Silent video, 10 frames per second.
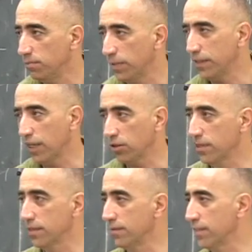But the
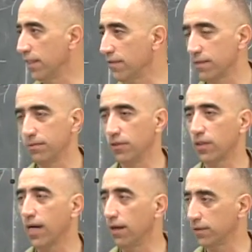arguments themselves
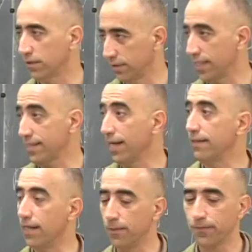don't count. That's the
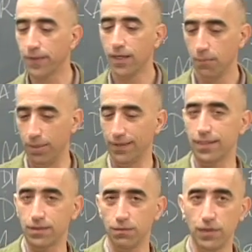idea. But
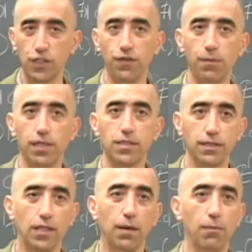this, this feminist,
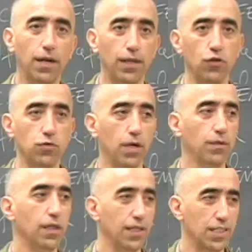Martha Nussbaum,
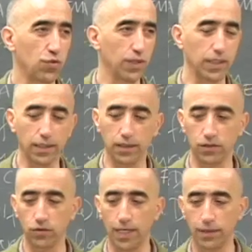is critical
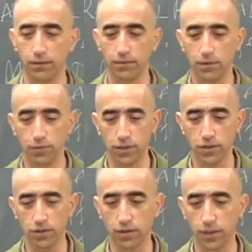to that
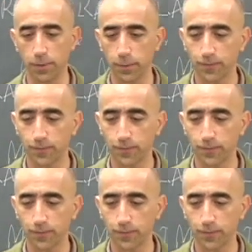position. Okay?